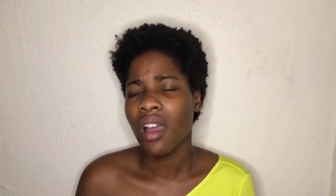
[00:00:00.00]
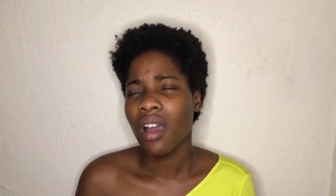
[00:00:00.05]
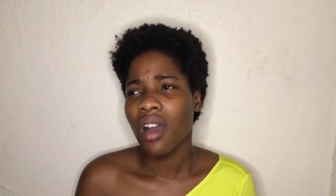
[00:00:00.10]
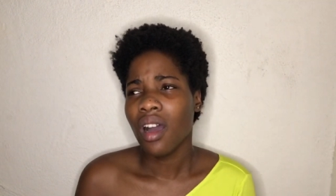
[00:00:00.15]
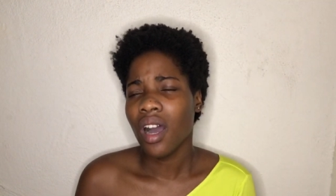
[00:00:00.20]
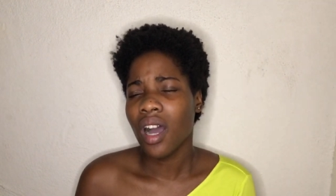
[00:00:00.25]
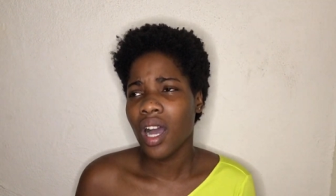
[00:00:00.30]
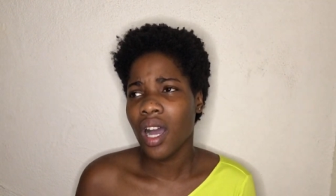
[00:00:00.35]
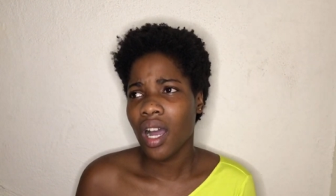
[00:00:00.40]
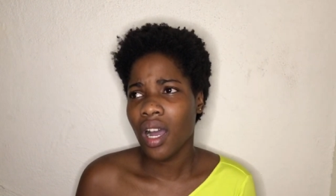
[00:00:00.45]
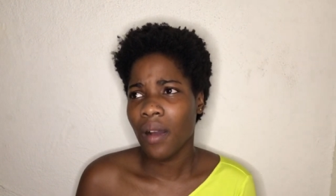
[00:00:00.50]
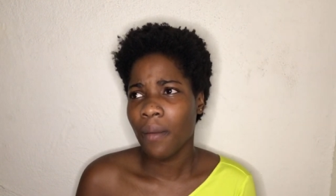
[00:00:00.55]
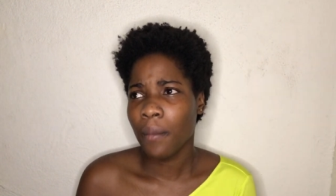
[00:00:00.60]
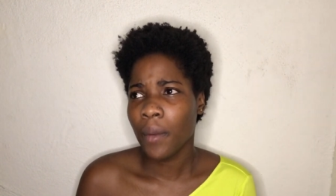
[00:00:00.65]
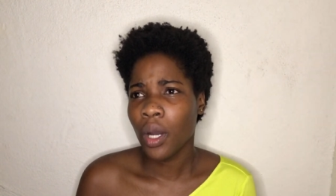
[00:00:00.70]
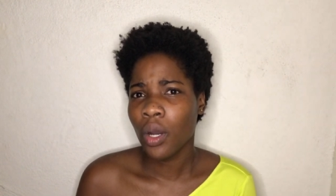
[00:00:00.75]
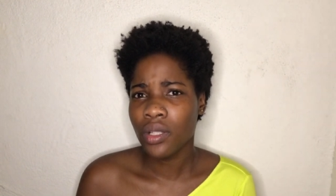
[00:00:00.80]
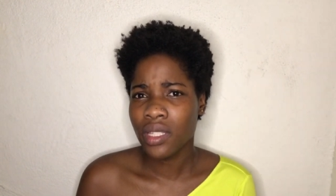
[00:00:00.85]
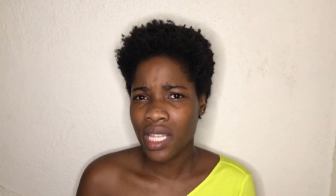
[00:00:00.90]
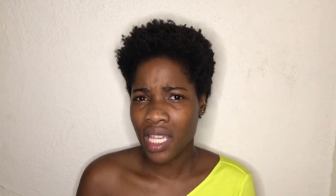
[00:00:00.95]

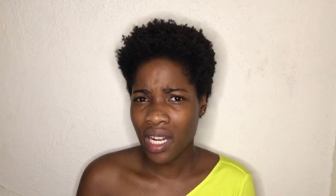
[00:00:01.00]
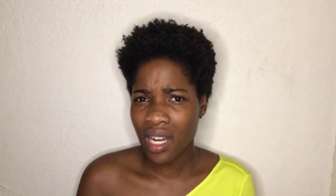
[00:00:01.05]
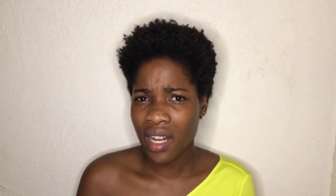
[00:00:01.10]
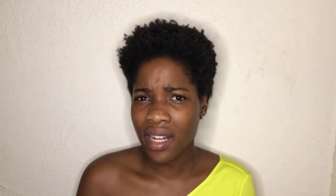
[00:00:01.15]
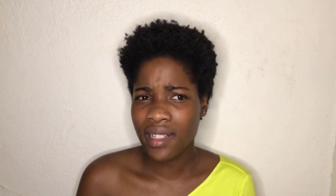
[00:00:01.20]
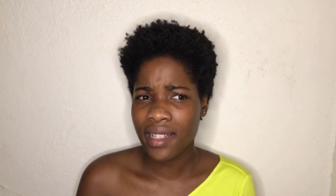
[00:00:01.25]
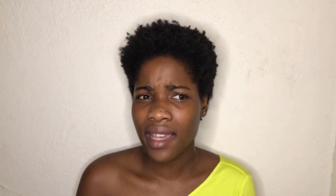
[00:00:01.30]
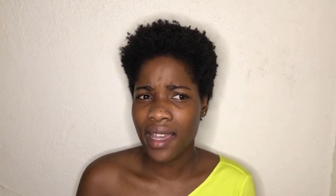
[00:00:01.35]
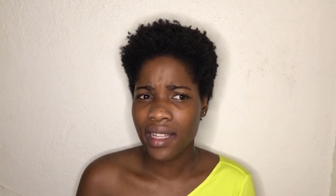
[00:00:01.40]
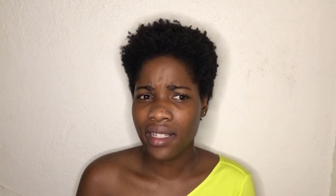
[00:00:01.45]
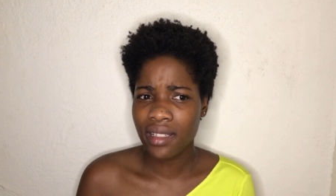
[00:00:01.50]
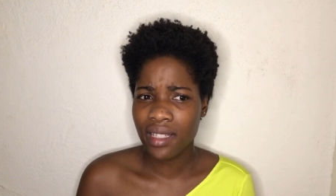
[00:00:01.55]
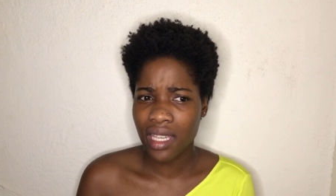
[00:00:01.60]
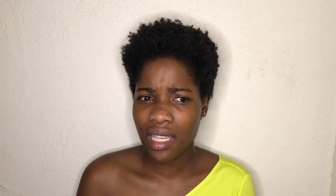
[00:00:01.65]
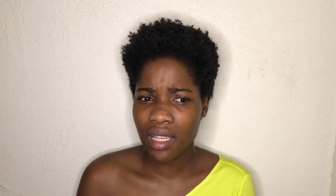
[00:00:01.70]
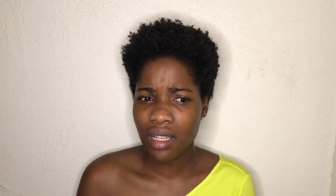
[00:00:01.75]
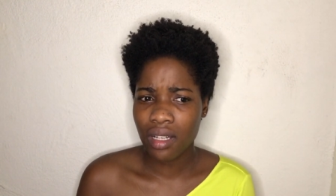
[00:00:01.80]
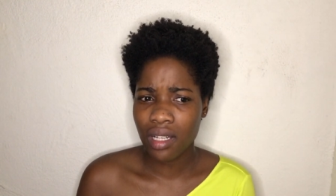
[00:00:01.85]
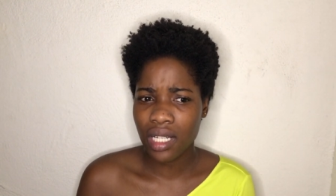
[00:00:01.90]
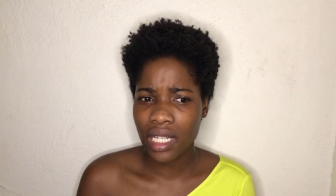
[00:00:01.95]
Outside of that, I had
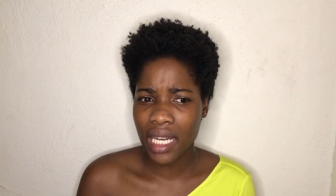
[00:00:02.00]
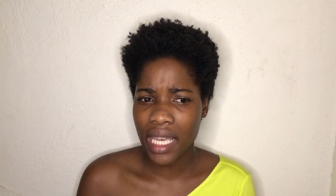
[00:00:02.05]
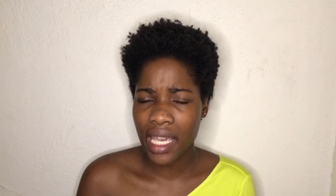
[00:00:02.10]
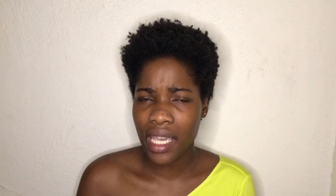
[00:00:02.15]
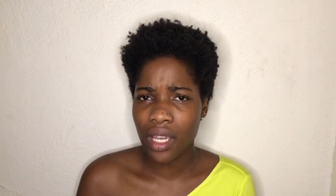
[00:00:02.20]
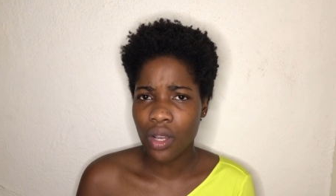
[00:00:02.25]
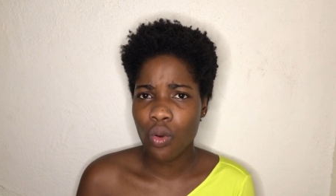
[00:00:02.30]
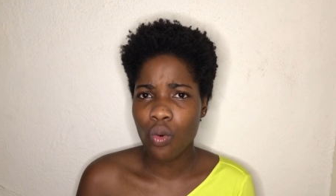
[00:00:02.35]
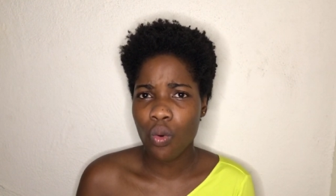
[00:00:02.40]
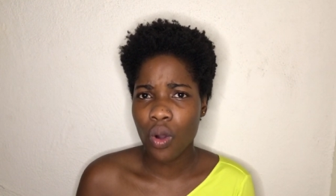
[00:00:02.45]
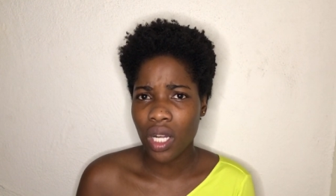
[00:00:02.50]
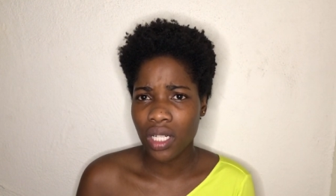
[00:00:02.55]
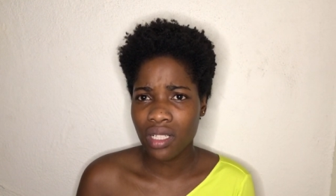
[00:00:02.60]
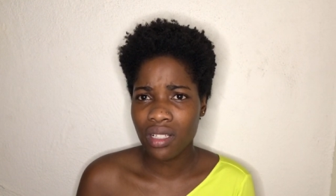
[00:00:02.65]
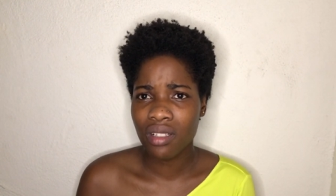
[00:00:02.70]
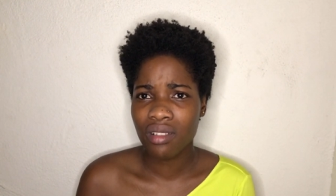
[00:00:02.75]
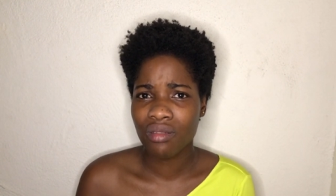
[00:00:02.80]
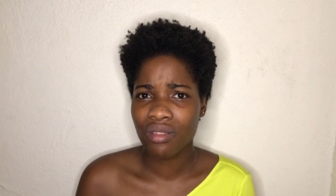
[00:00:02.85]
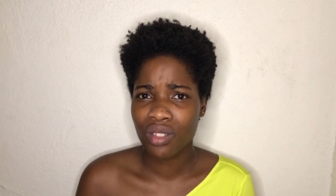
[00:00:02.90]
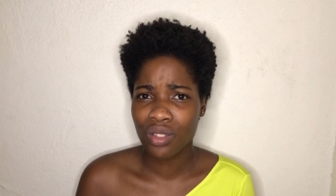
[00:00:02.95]
taken like 1
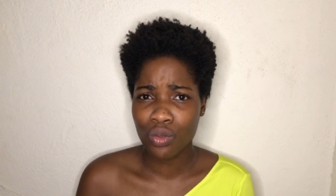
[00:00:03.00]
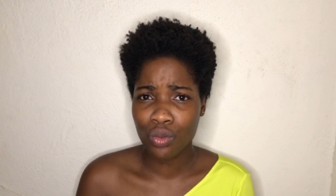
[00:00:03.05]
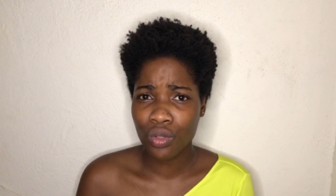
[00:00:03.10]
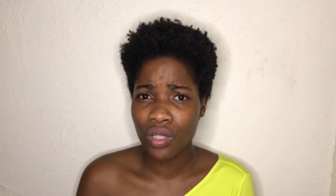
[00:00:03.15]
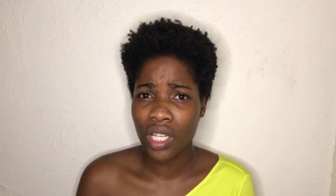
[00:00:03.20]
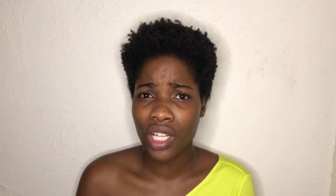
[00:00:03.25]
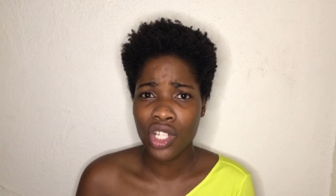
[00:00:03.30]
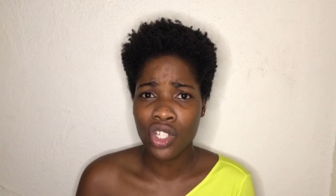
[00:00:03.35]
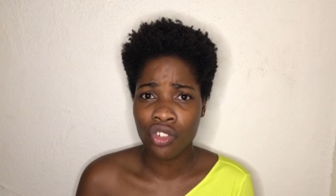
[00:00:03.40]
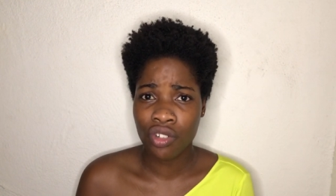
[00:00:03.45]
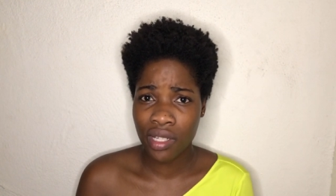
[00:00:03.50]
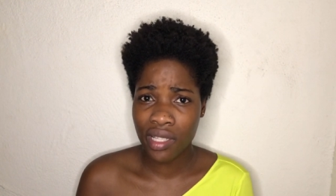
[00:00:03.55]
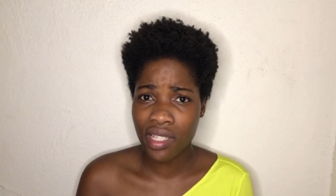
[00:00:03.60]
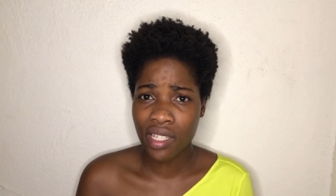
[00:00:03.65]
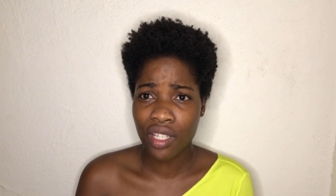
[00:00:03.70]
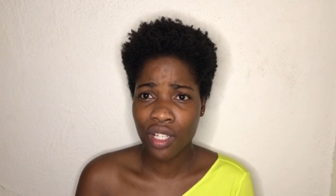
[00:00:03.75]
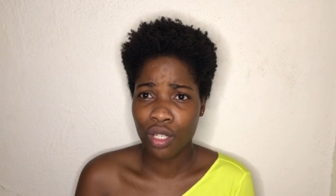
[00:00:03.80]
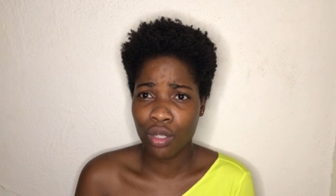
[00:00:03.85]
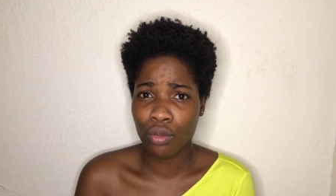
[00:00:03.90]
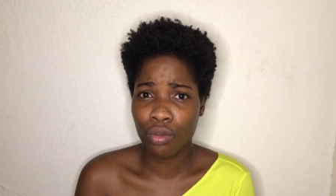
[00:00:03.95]
suit of dressy
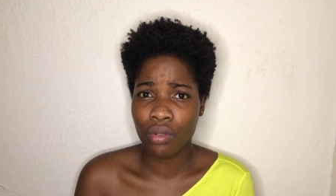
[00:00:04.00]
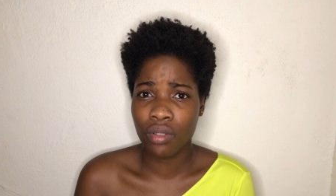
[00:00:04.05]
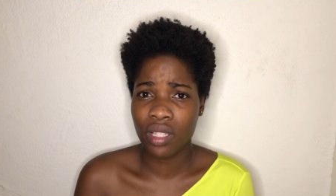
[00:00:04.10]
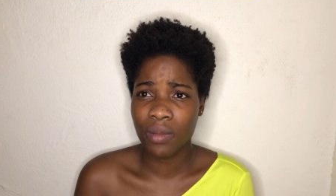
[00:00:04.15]
clothes,